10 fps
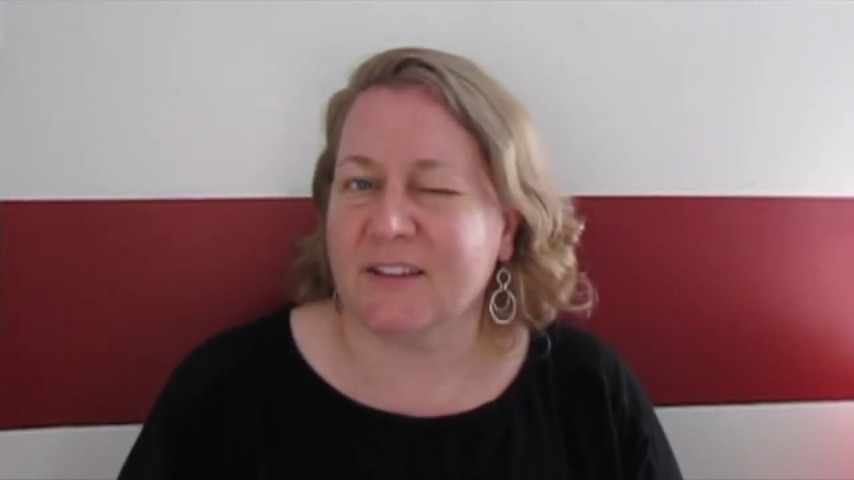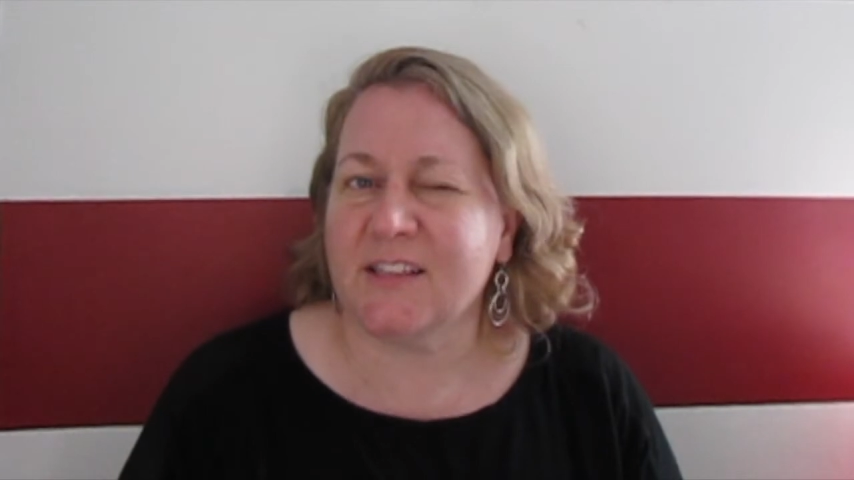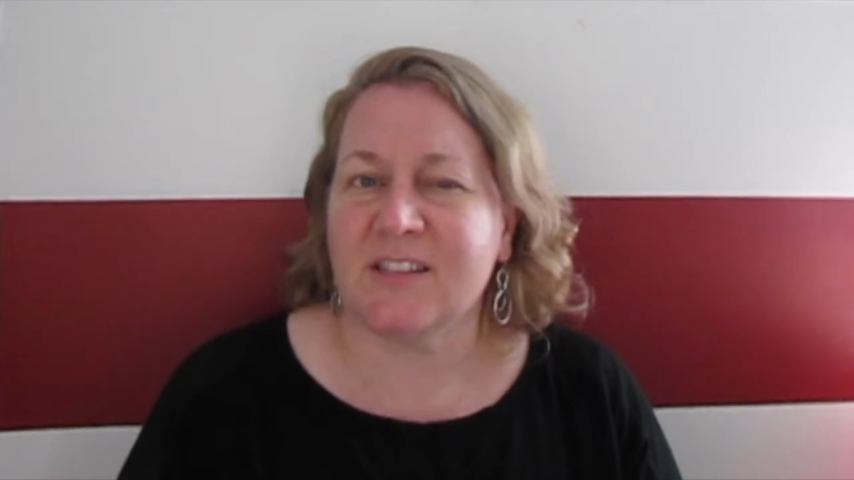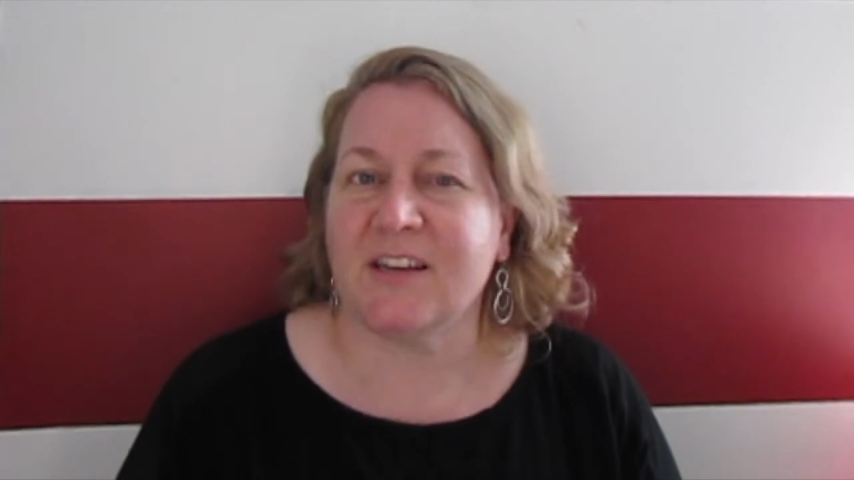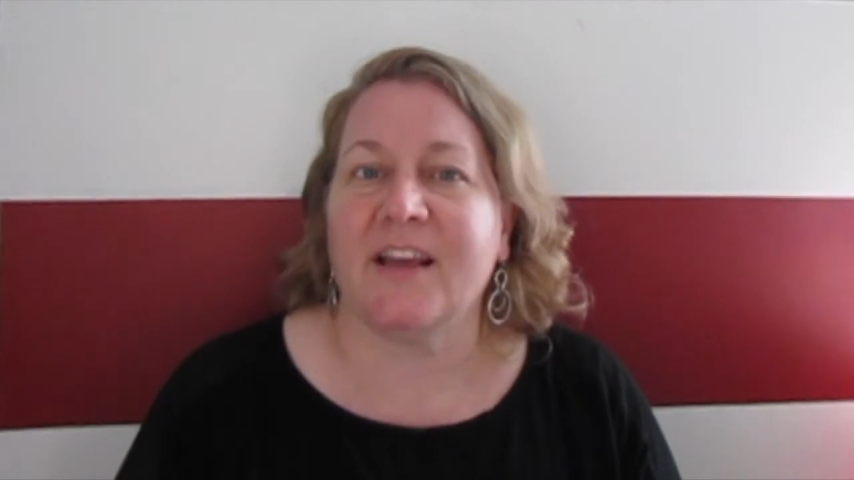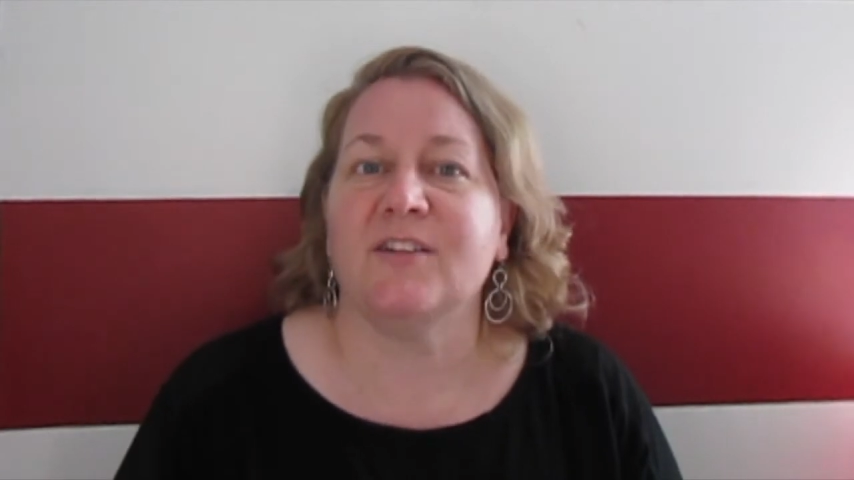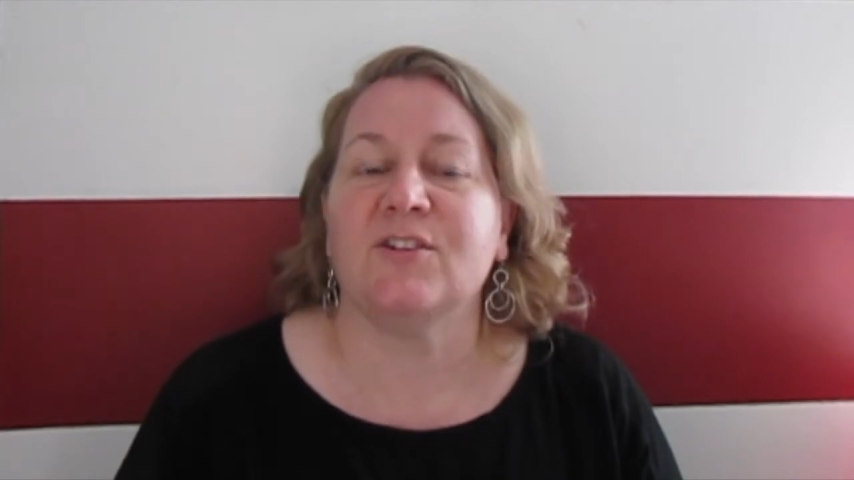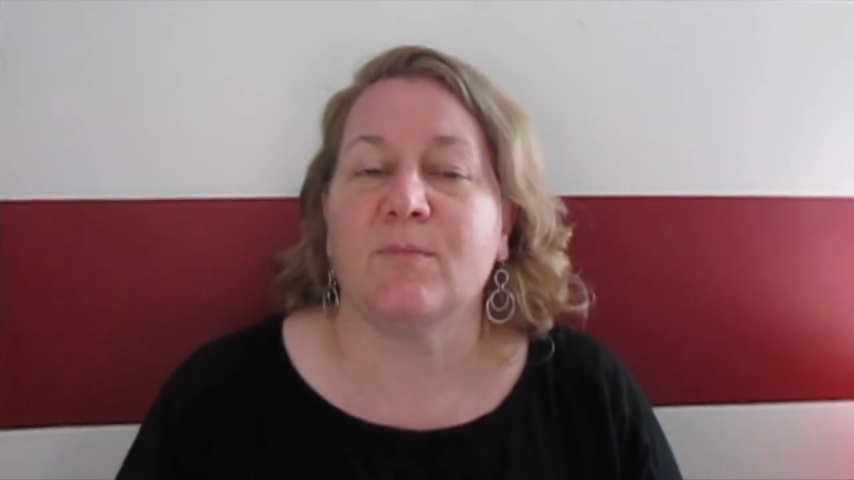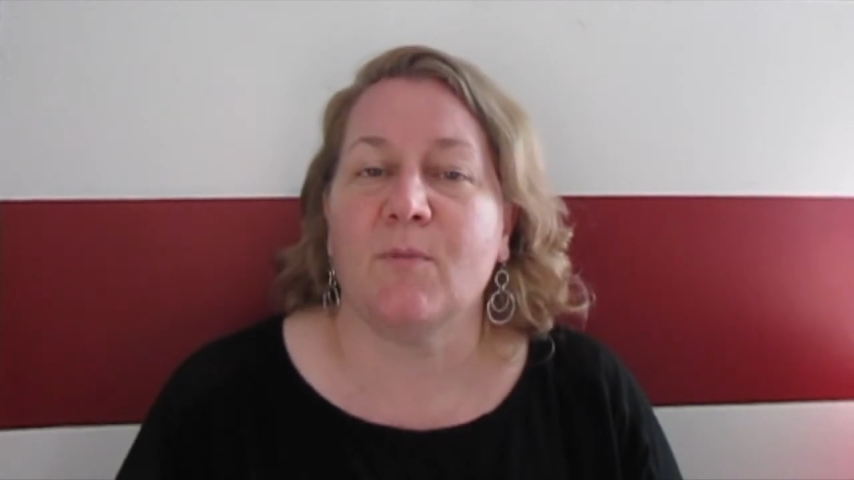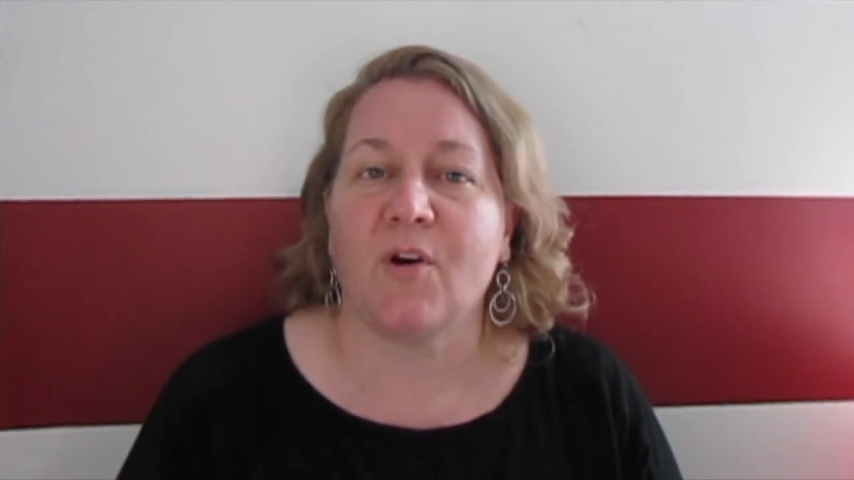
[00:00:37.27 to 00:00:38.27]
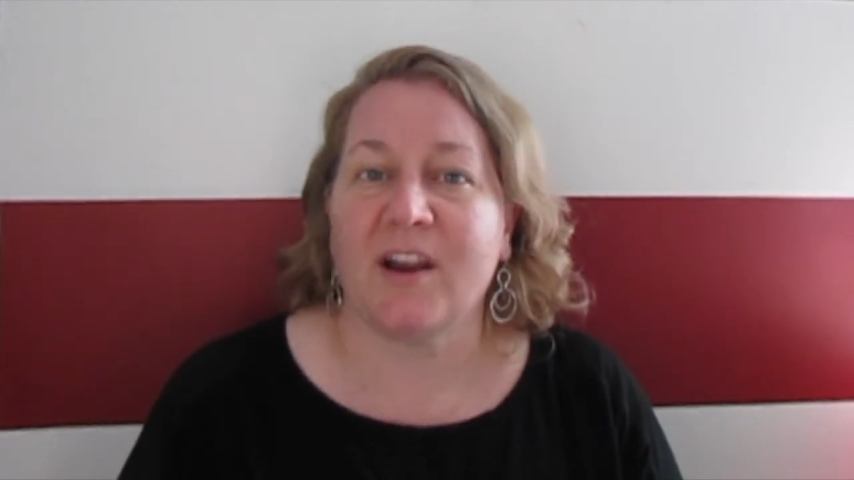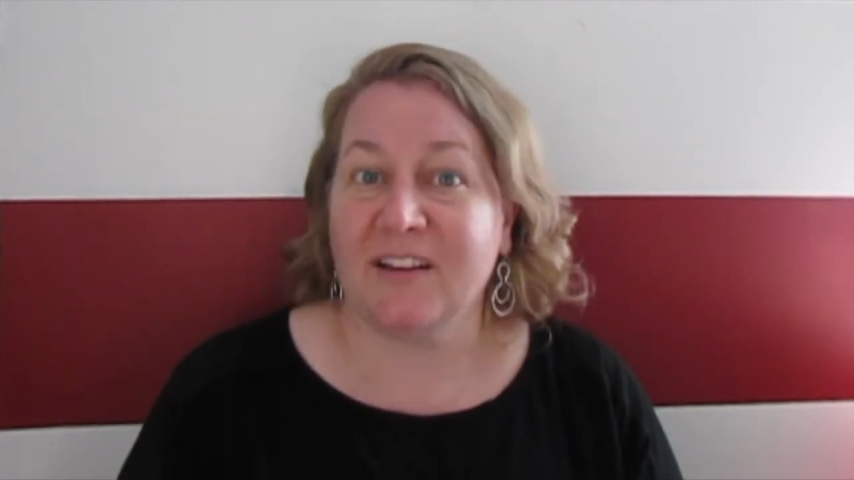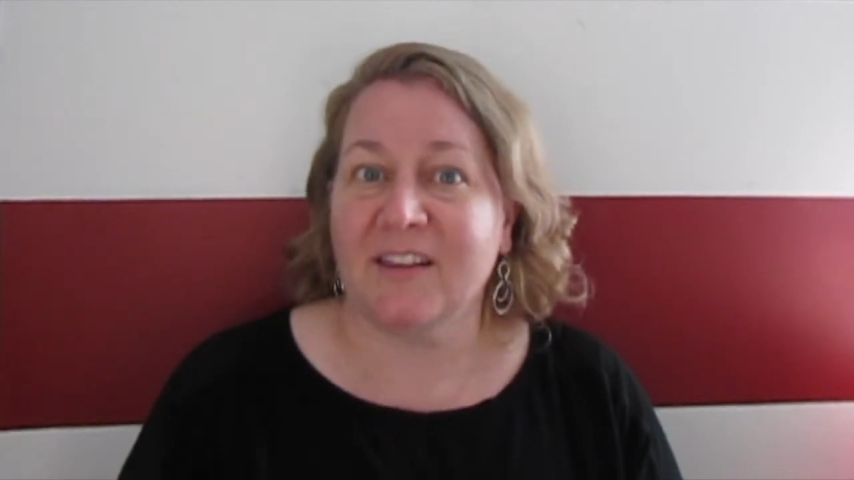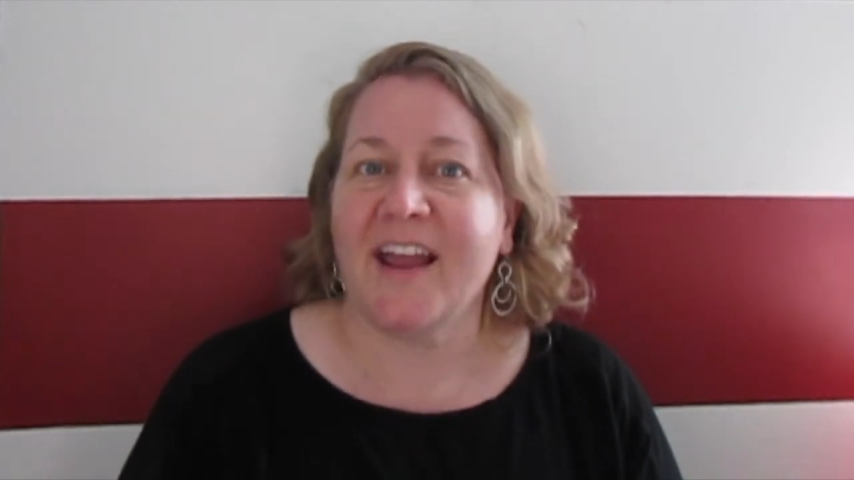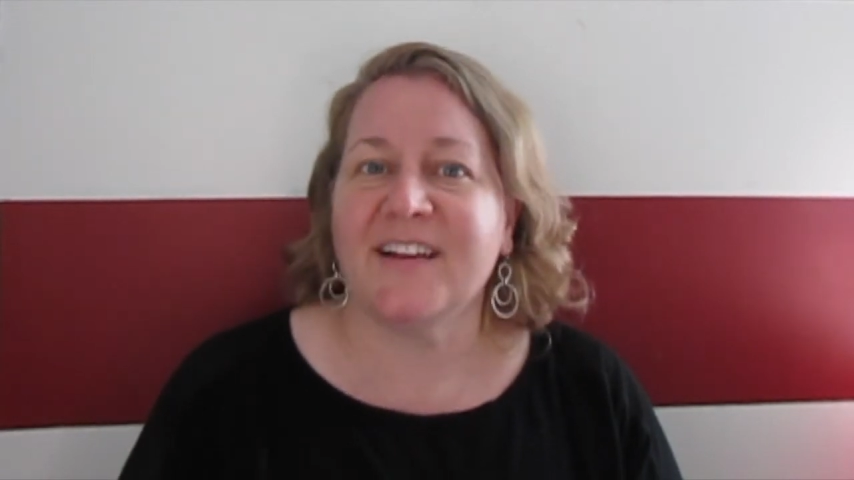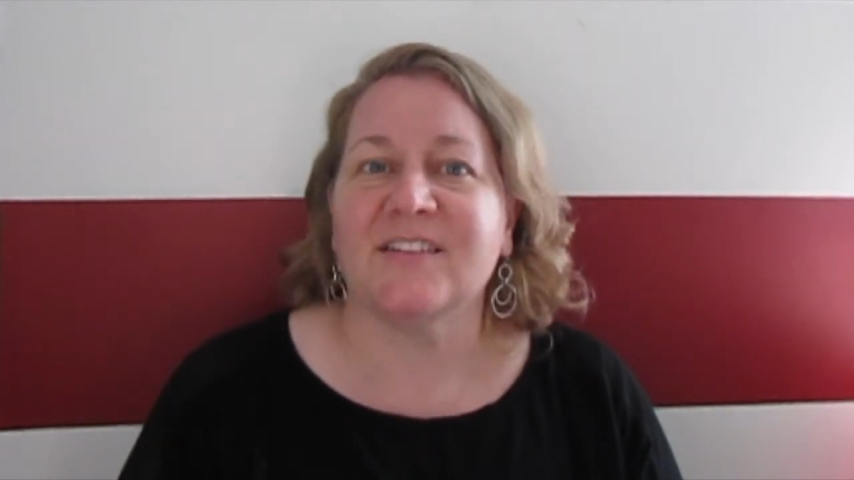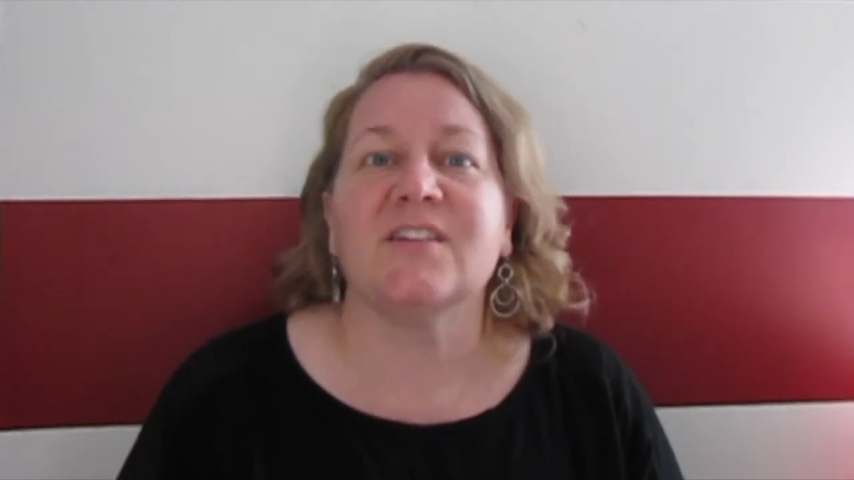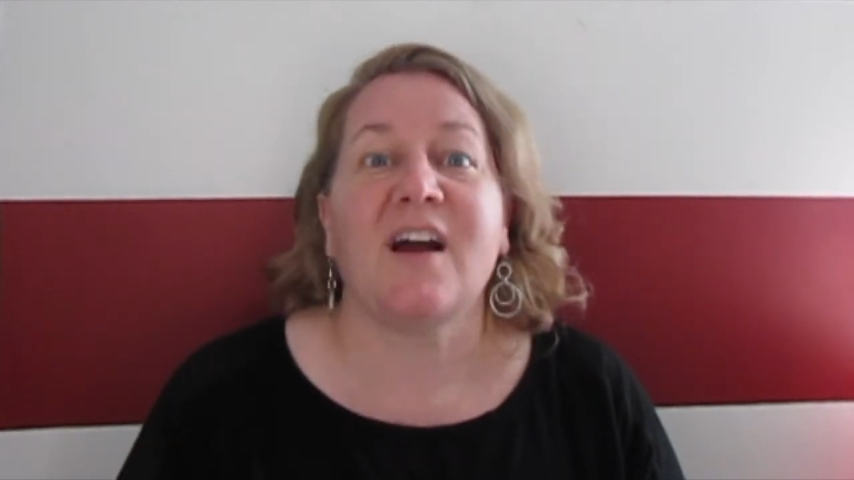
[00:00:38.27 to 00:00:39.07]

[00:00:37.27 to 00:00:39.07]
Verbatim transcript: listening to the more enlightened